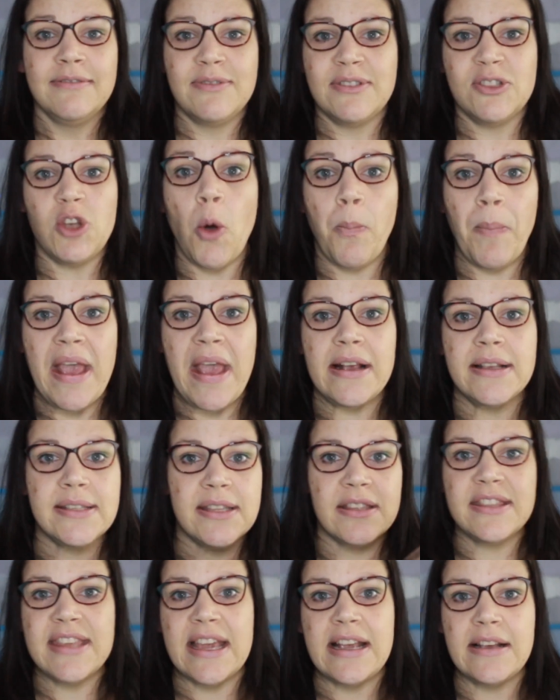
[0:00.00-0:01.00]
topics
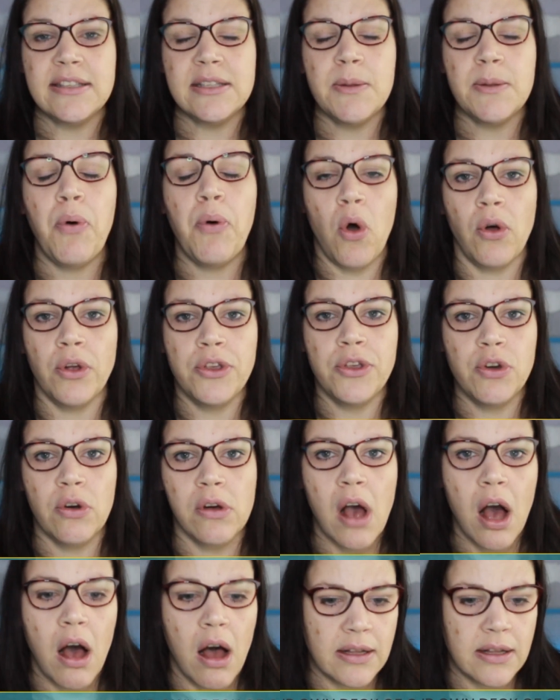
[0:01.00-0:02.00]
and things to put on your
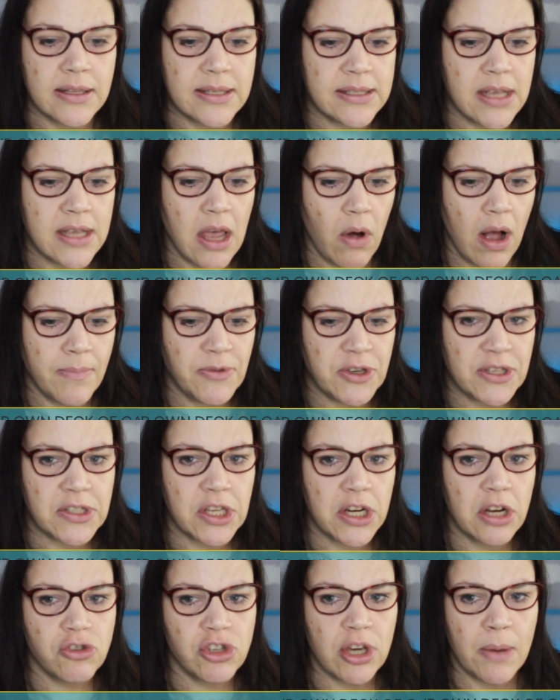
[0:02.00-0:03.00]
card. So I'm just
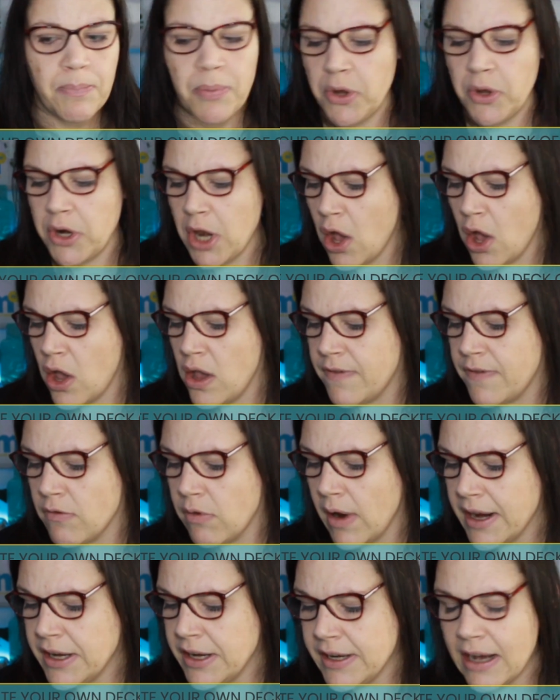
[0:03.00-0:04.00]
going to jump on over
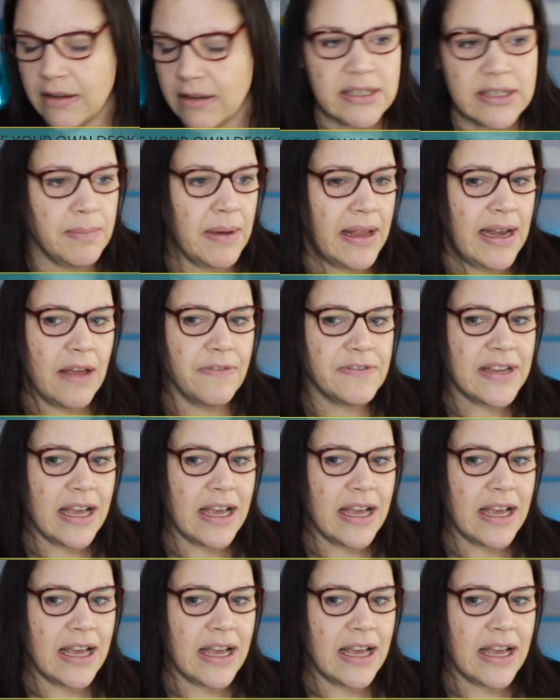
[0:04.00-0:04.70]
right now to my left